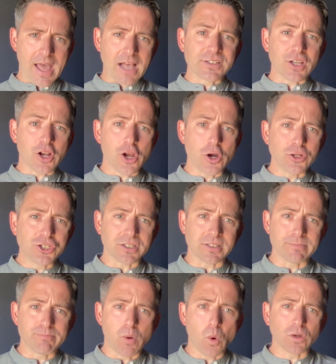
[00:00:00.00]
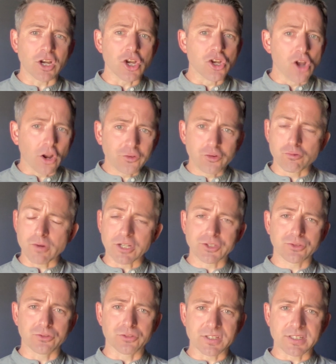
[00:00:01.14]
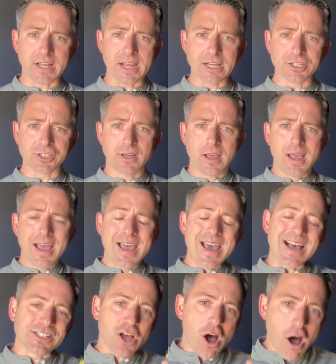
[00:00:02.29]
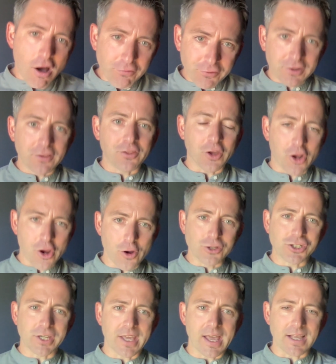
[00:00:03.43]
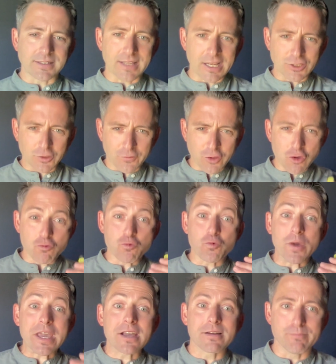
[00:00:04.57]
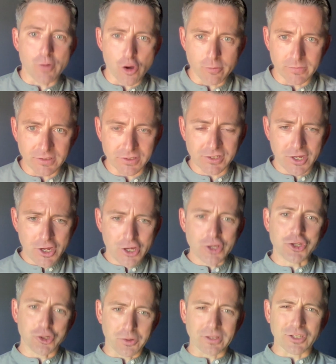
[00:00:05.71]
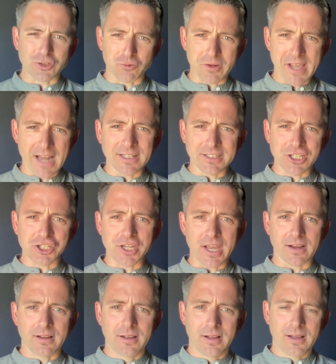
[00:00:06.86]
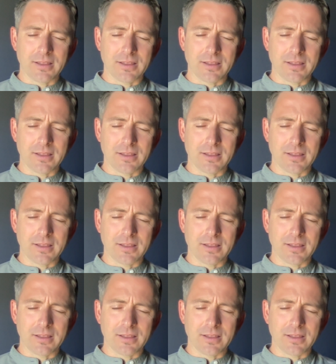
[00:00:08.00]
As the coach, it's important not to rush through the stage, as often the coachee has their sort of eureka moments during this reality check.